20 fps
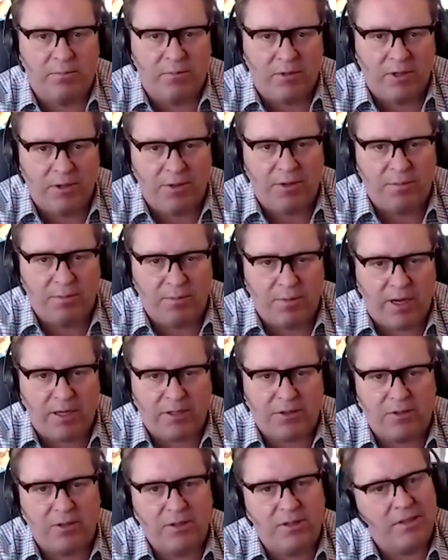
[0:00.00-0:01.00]
lithium
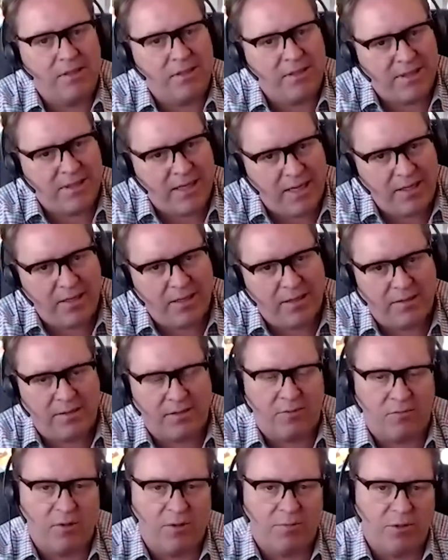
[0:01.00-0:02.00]
batteries in 10
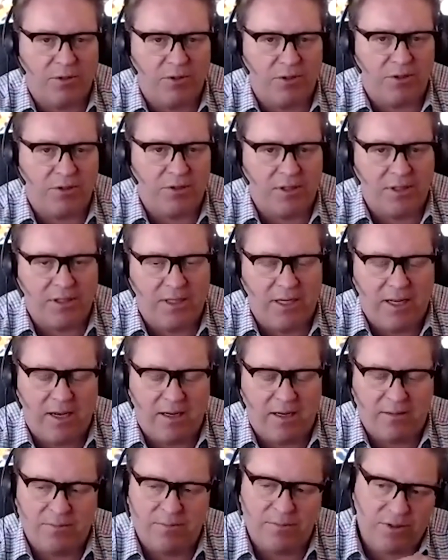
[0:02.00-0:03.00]
years that we're producing
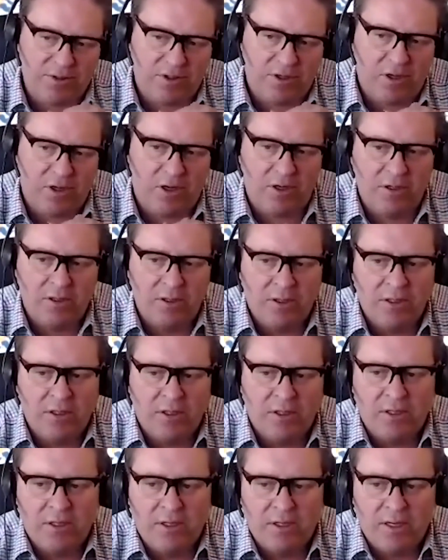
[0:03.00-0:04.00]
now. So
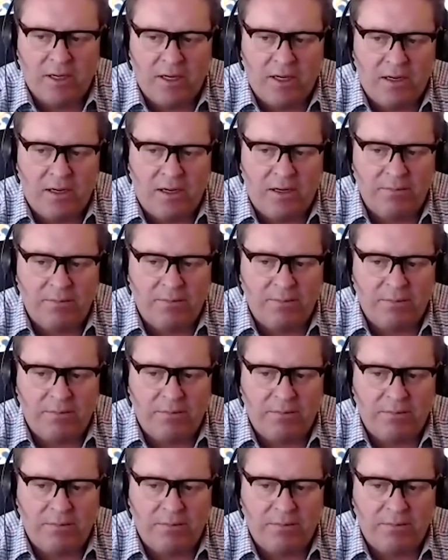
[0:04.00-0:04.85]
I